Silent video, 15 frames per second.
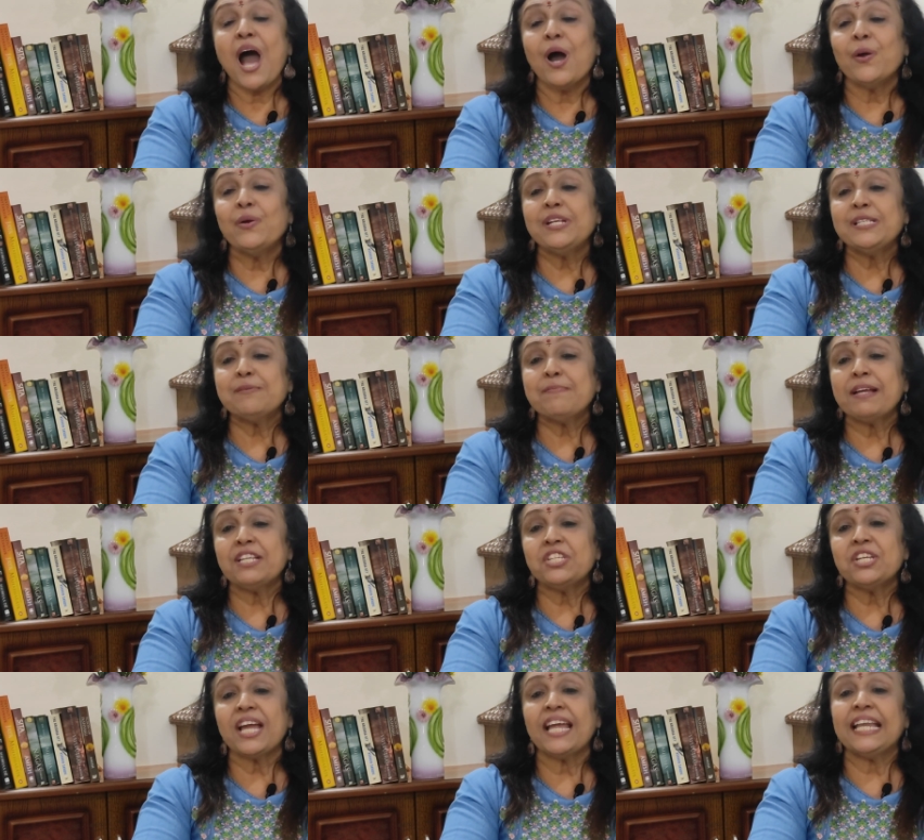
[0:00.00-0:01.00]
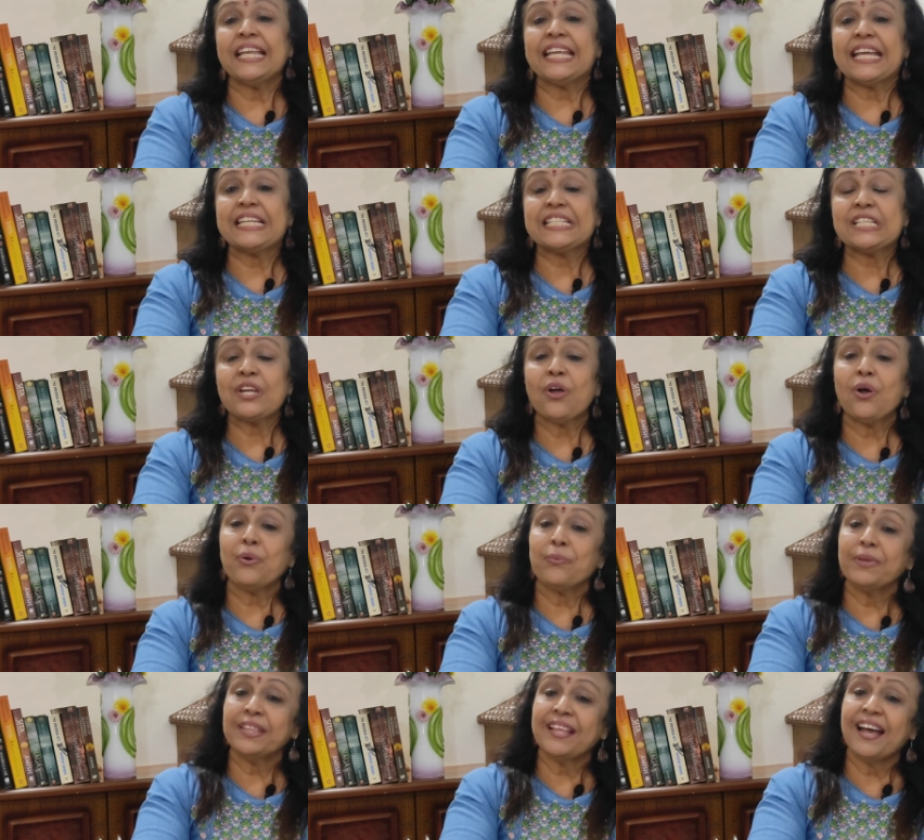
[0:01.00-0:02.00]
How does my child get
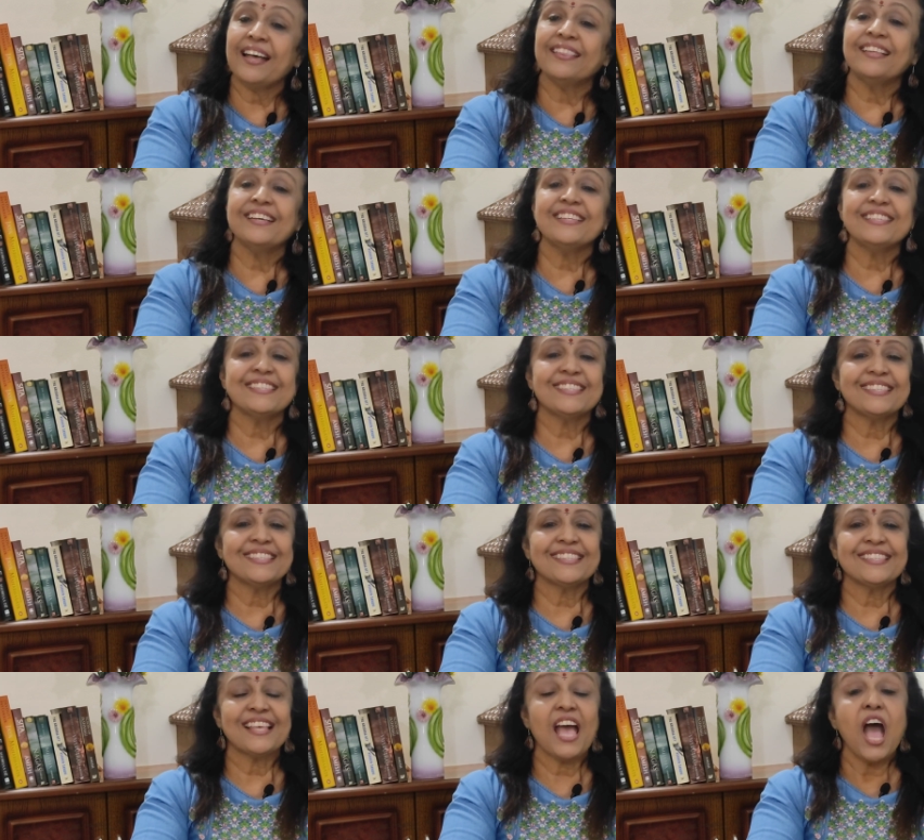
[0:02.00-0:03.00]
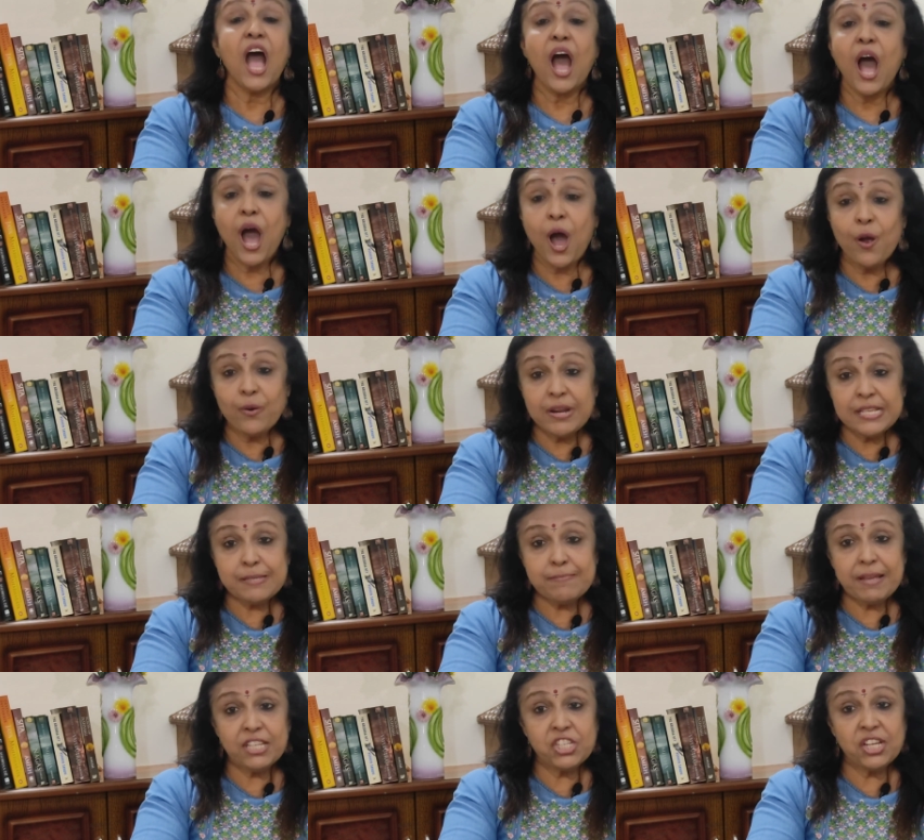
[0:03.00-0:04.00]
along with others? How does
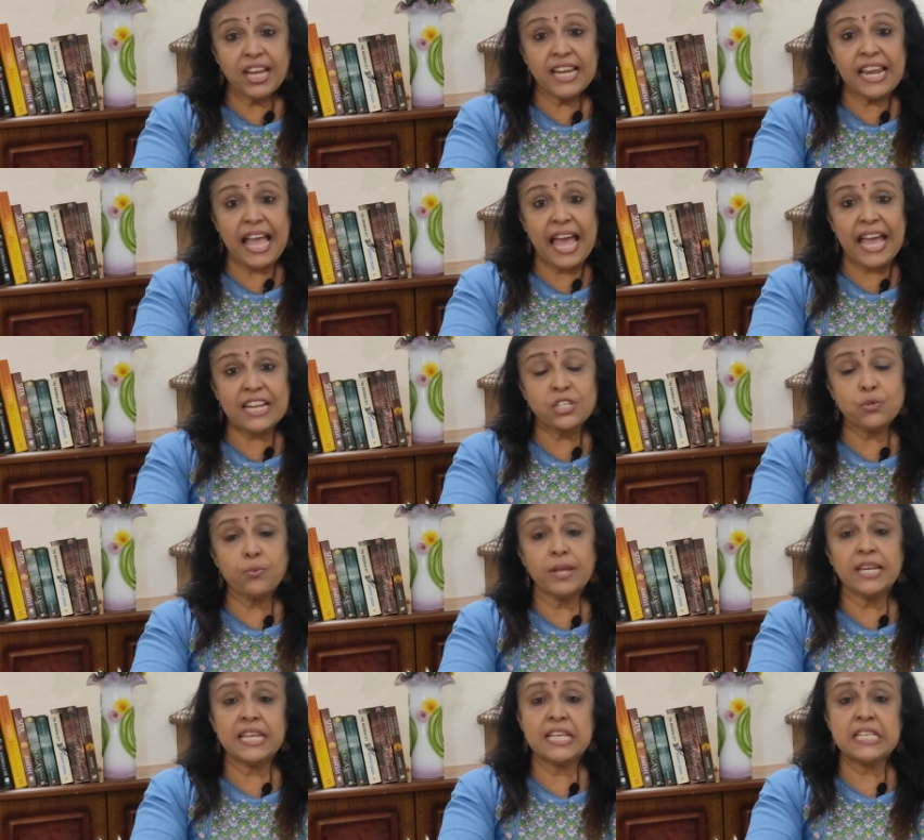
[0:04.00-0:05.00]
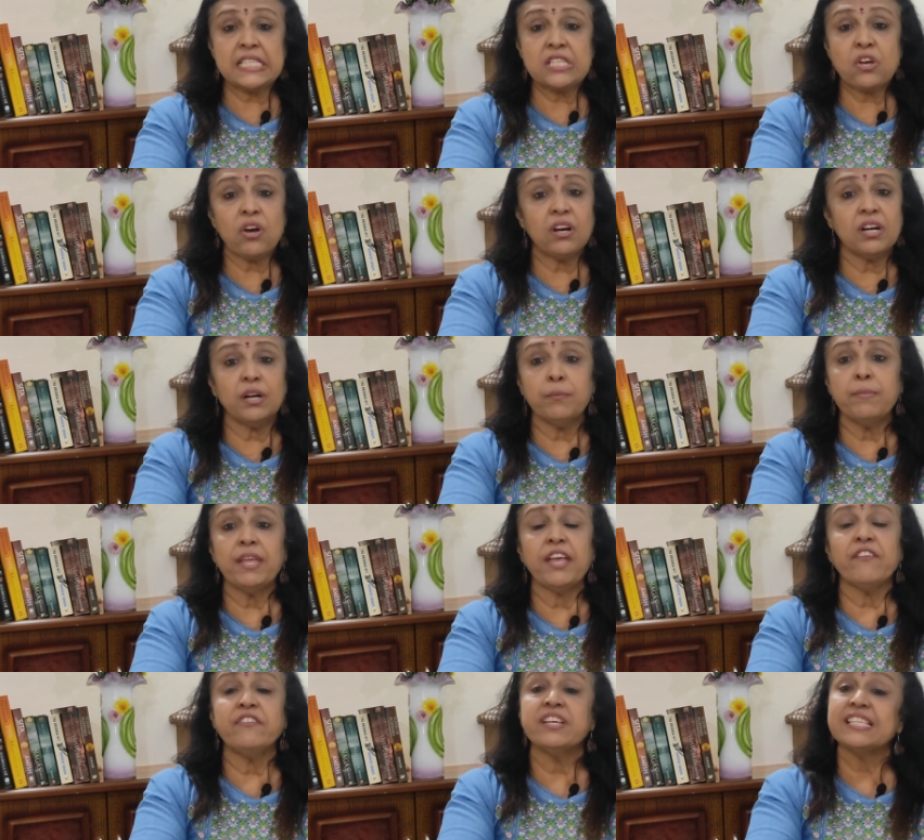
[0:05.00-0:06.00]
my child act when his or her
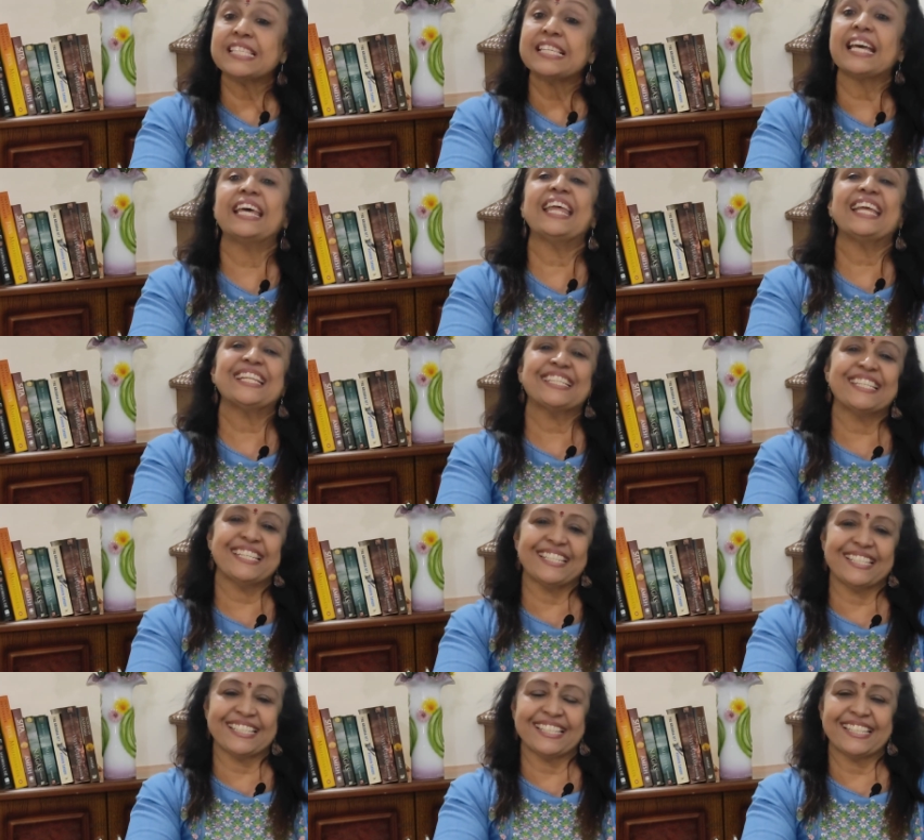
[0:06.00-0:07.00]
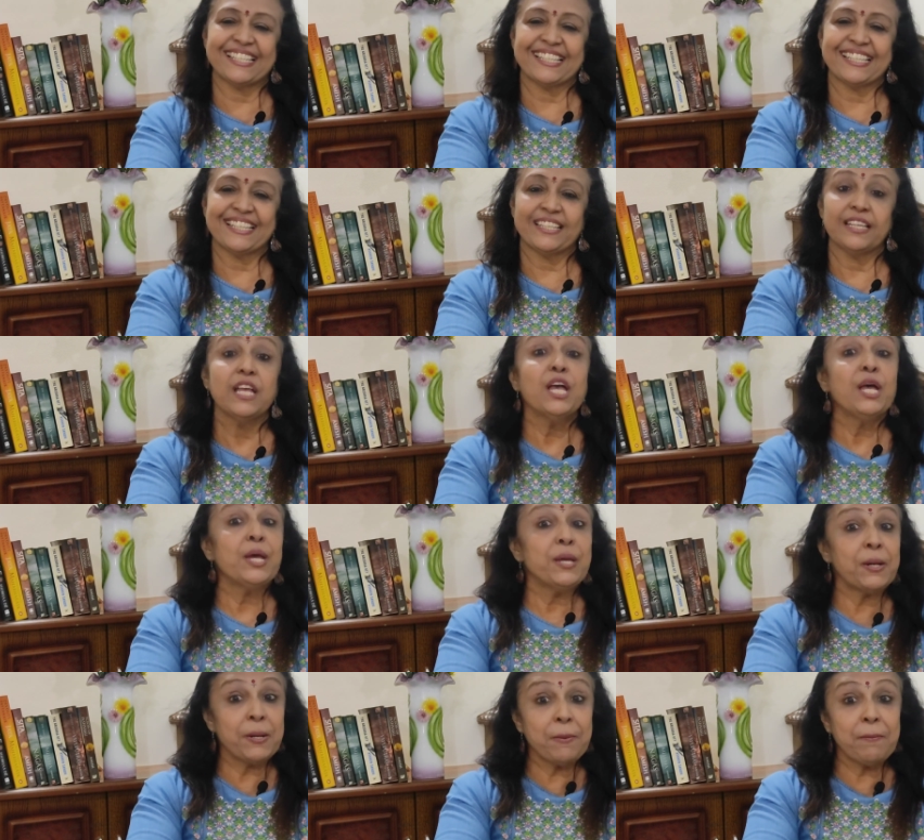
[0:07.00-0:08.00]
behavior is corrected?
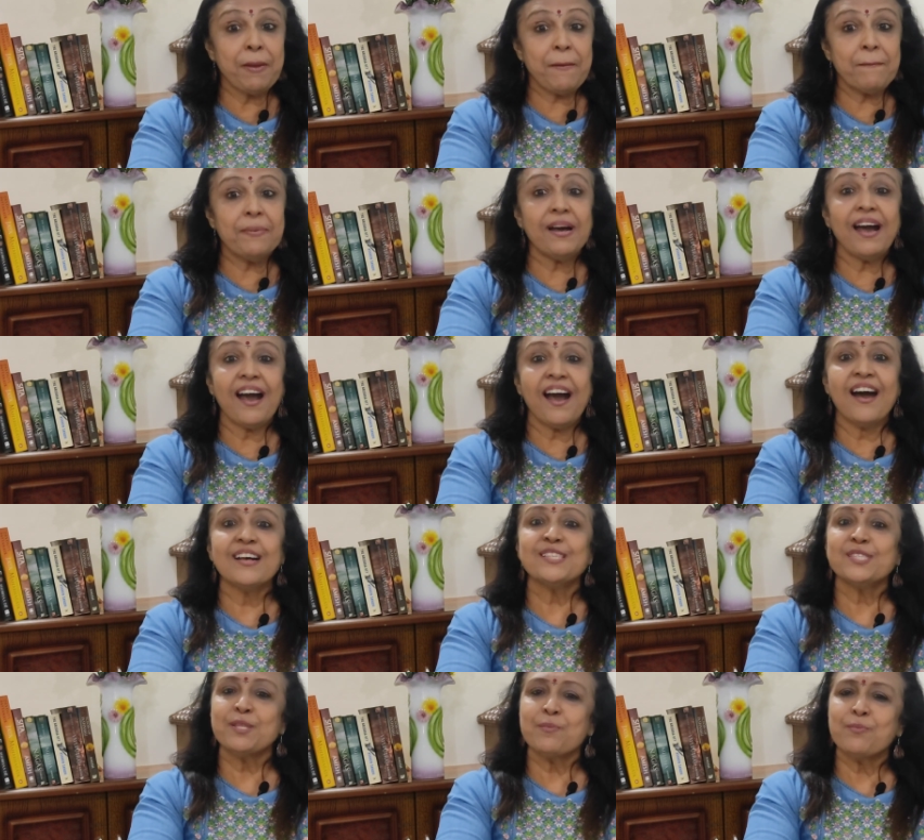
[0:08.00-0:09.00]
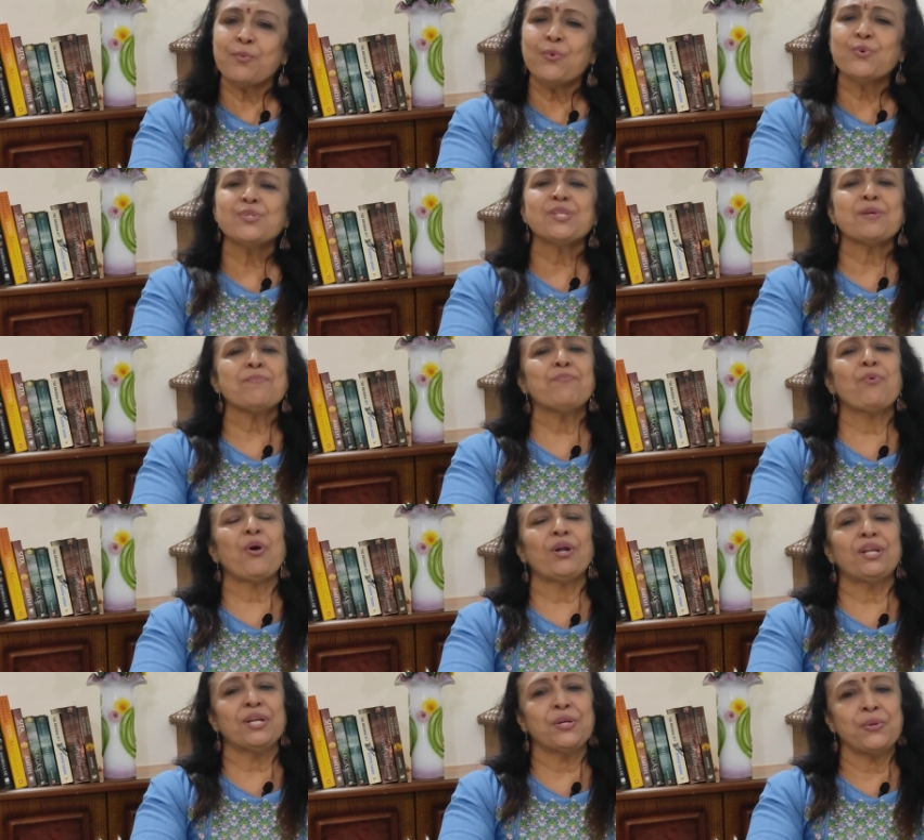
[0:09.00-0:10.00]
Remember, ask the most
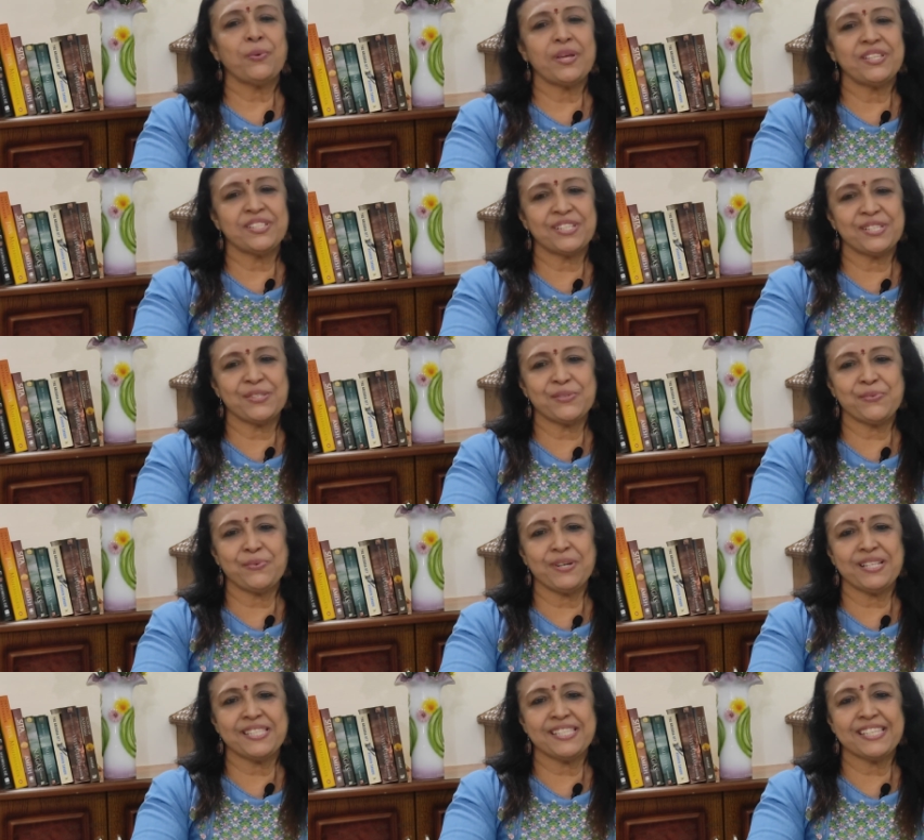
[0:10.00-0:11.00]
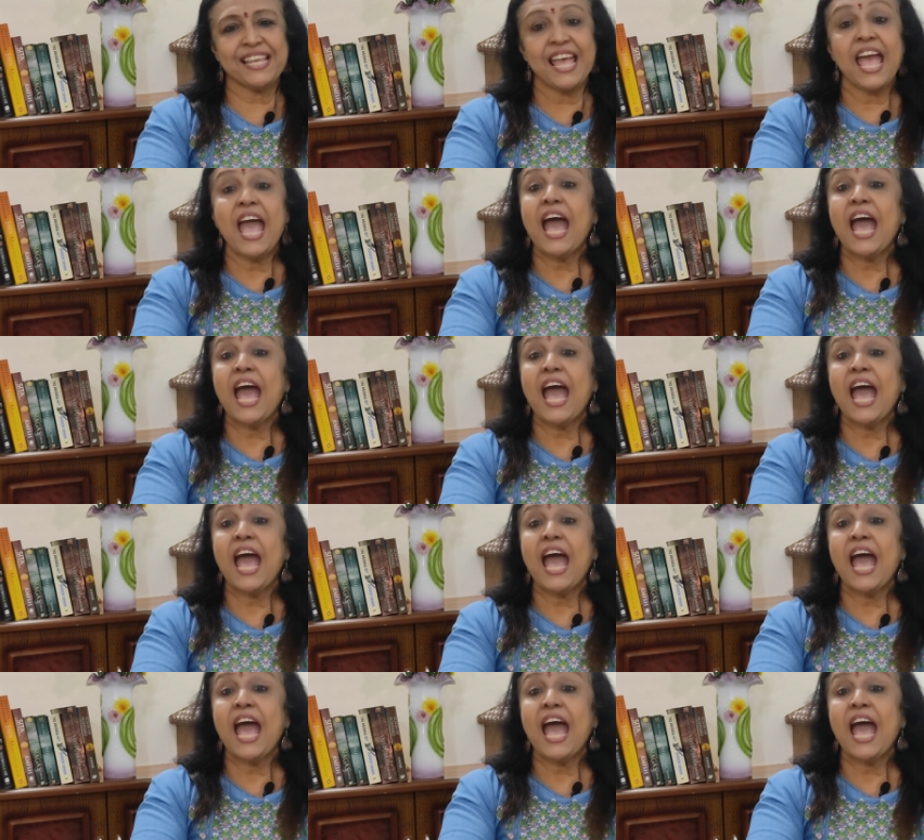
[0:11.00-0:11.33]
important questions first,